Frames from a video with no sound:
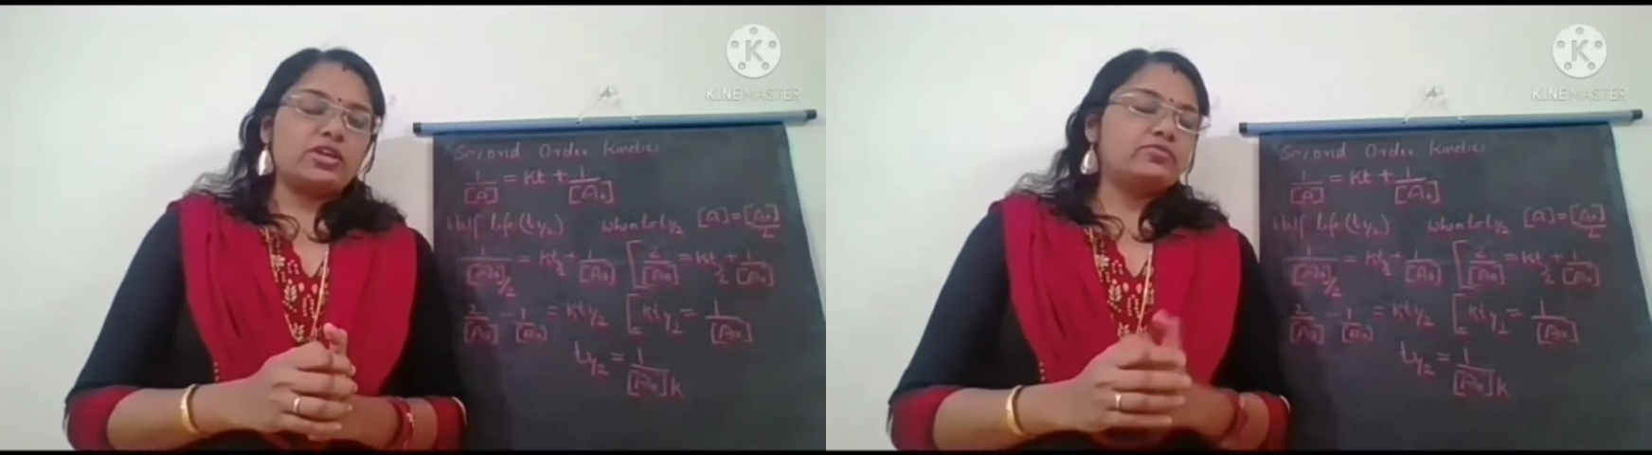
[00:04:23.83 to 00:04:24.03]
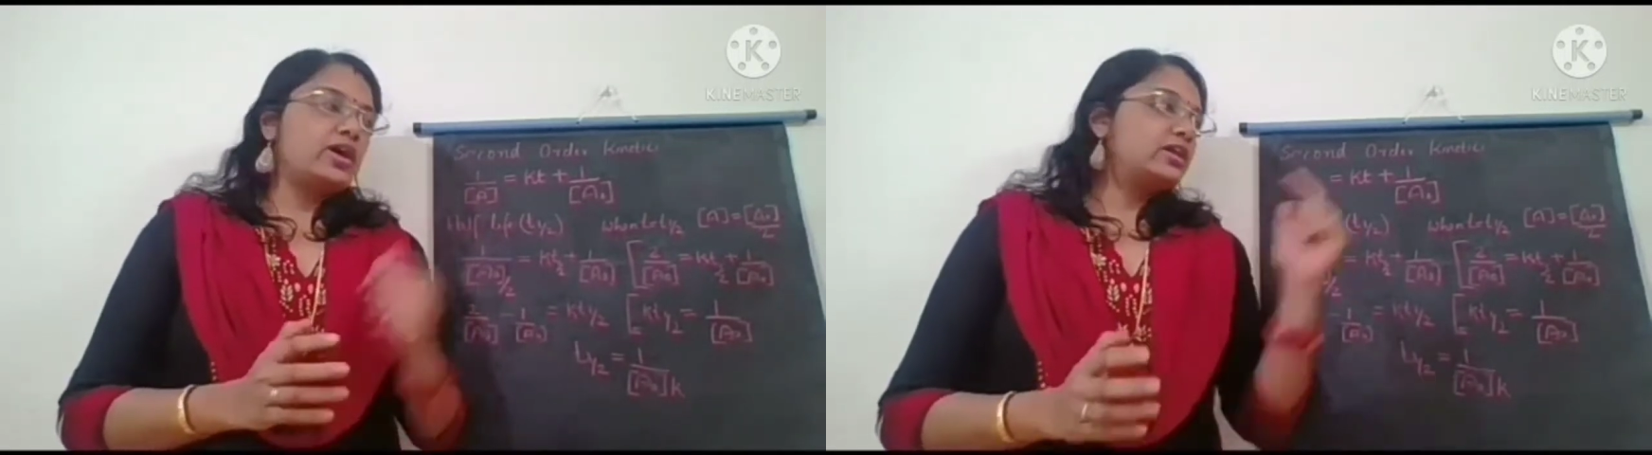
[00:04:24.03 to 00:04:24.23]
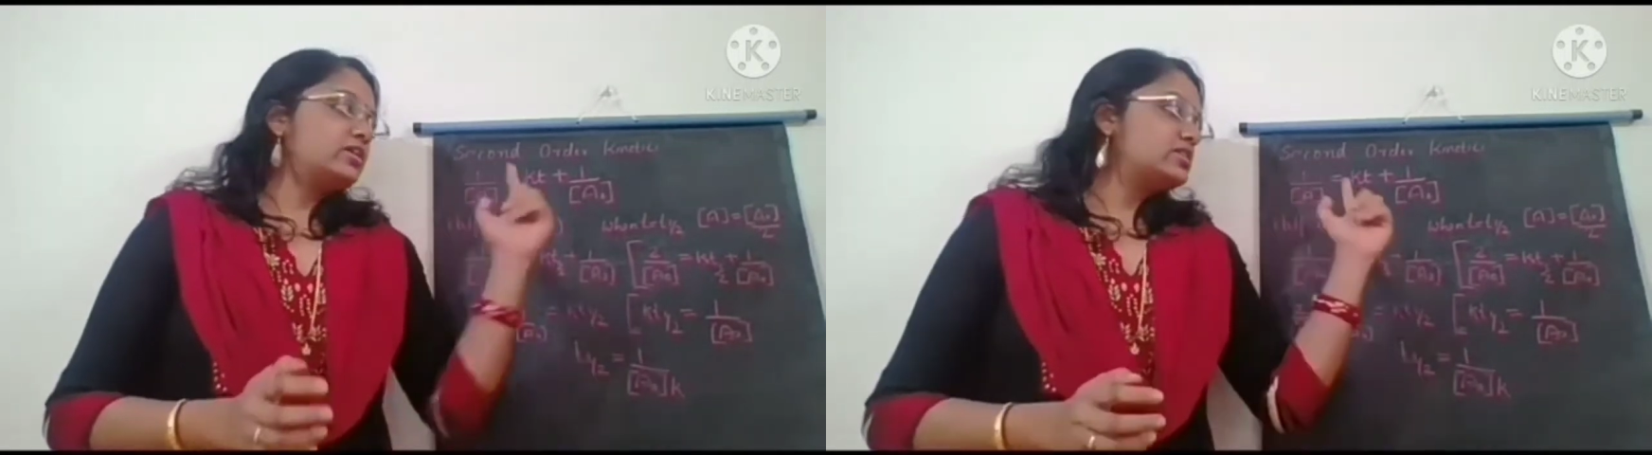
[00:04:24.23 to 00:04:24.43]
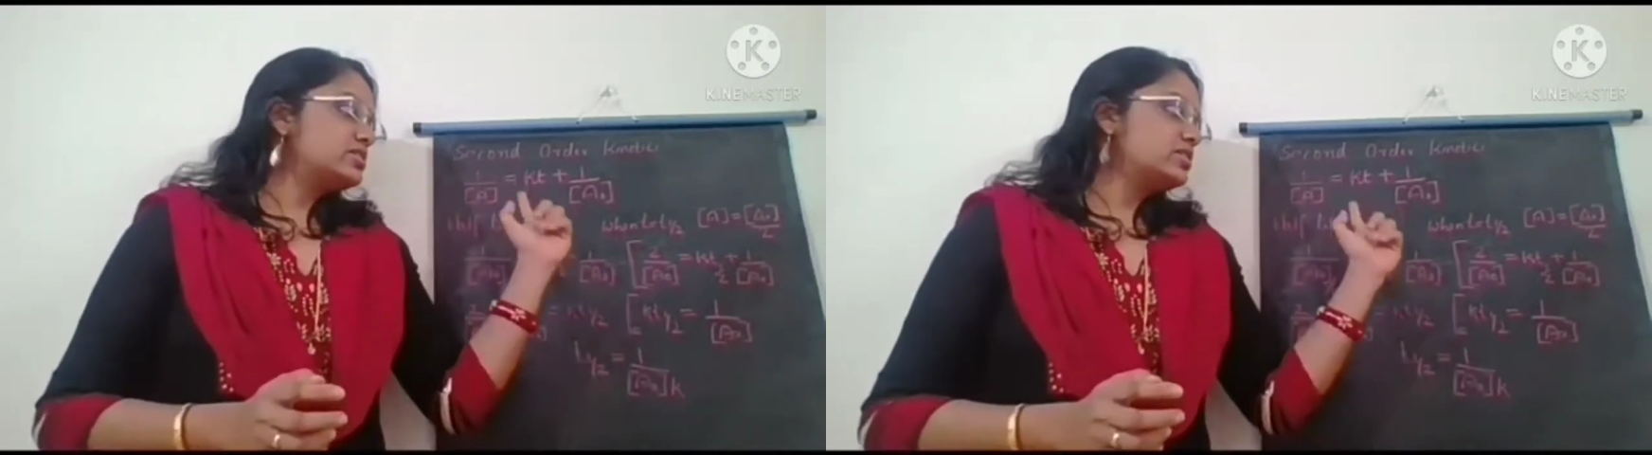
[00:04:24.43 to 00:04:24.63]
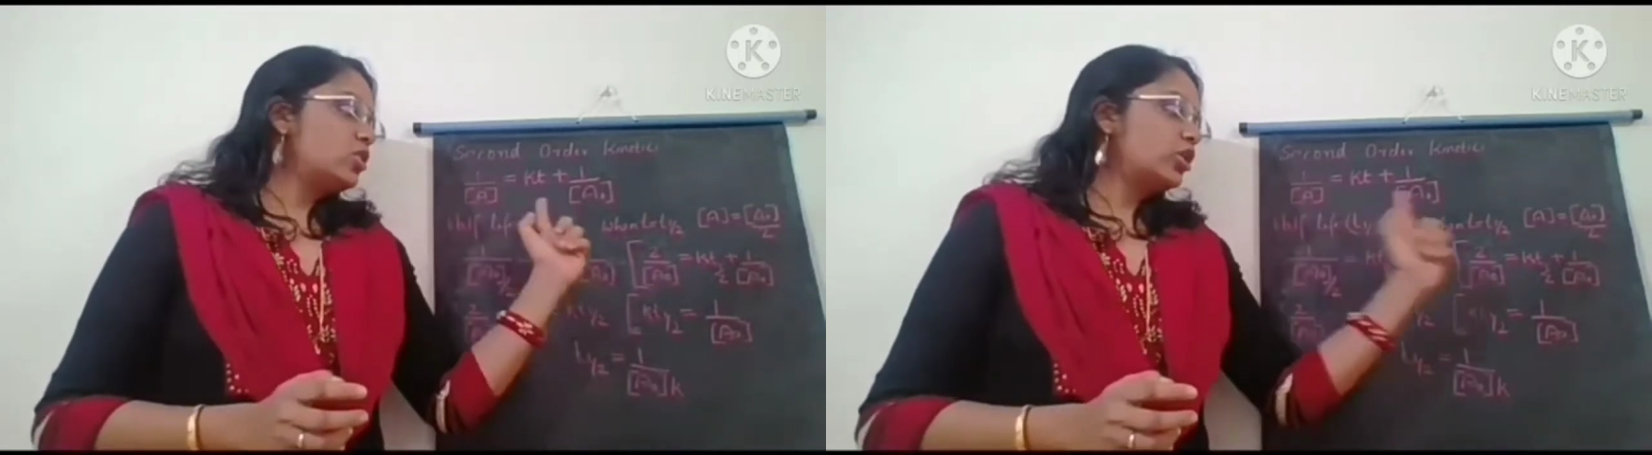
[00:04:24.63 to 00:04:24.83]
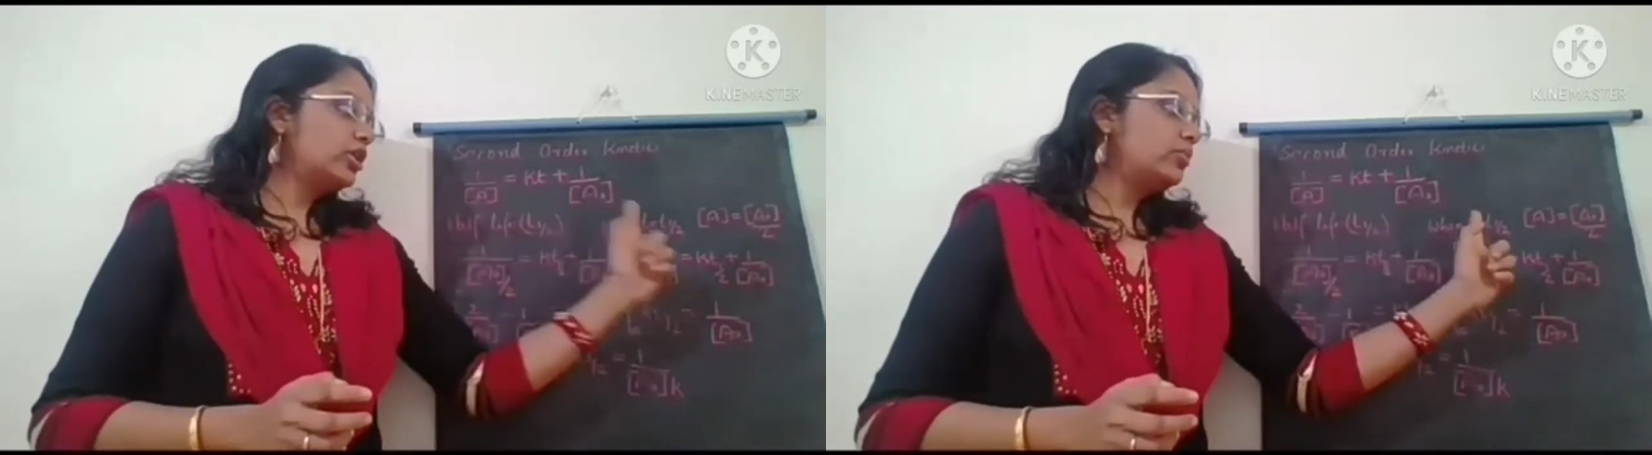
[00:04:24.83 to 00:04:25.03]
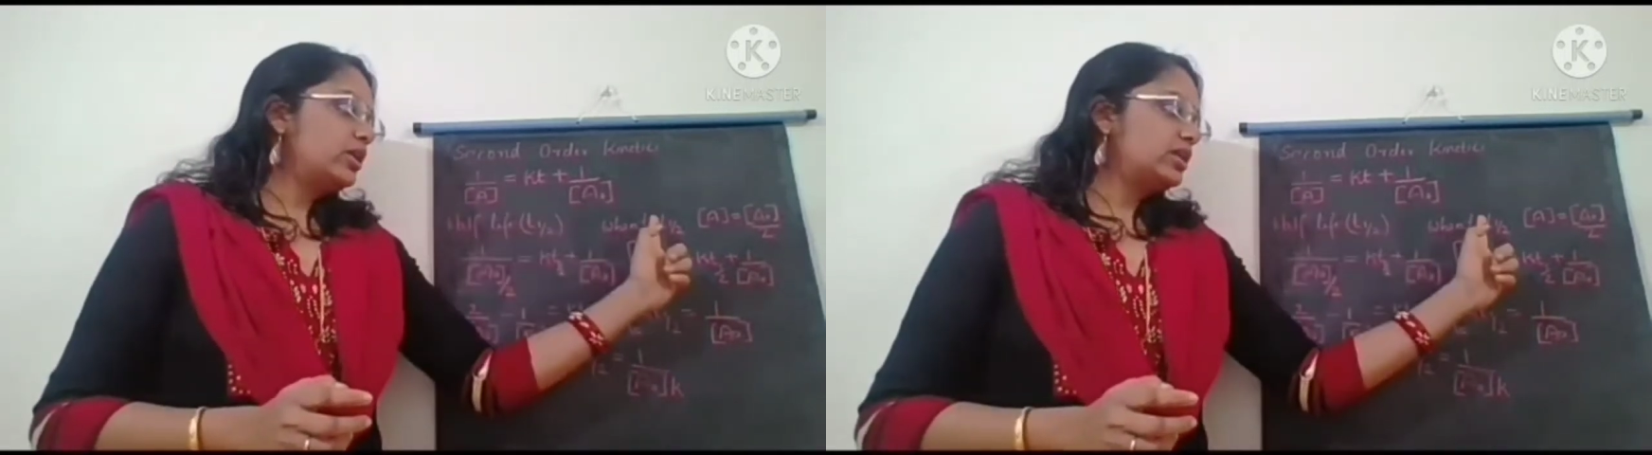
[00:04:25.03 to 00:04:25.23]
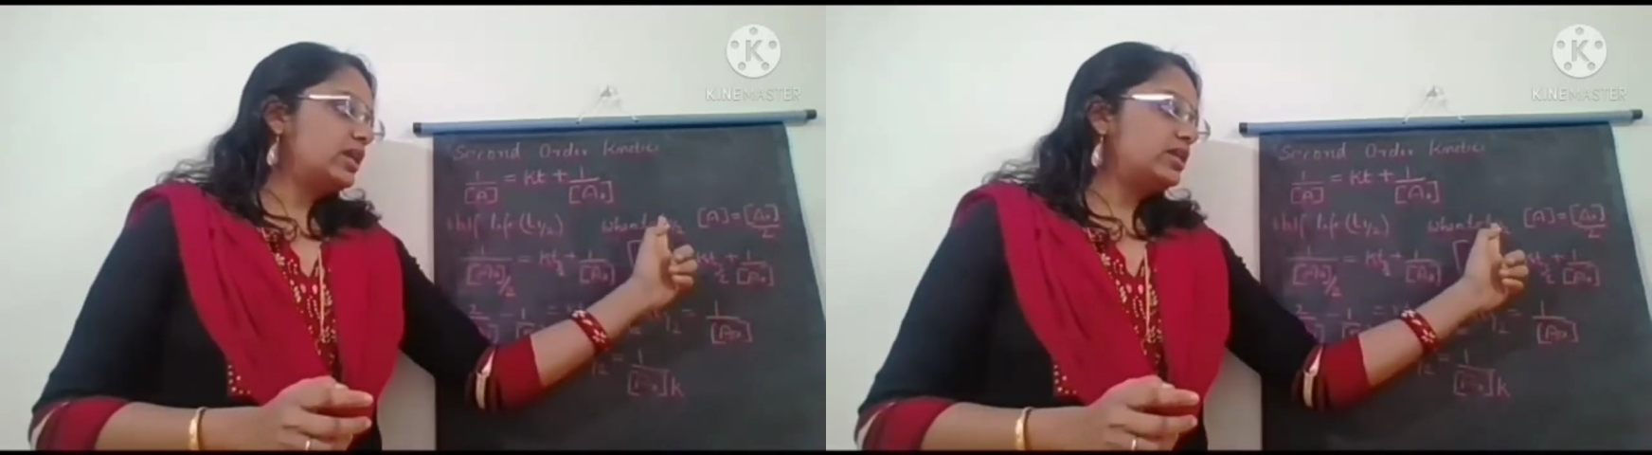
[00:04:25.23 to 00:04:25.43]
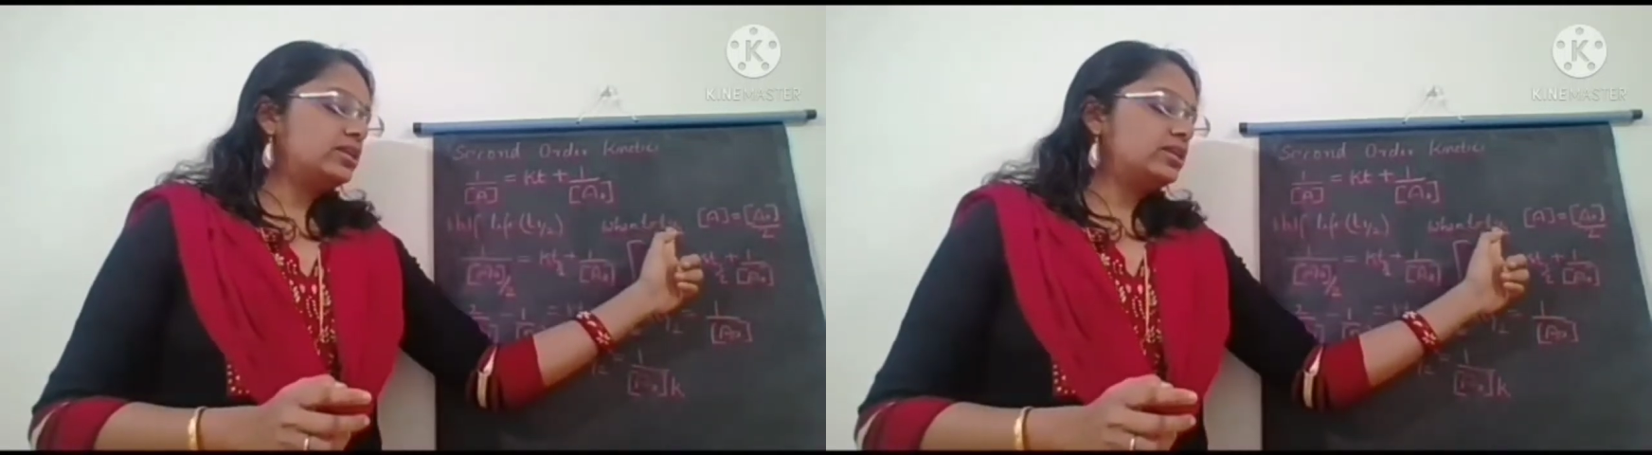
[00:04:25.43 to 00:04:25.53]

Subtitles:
half-life, and it is denoted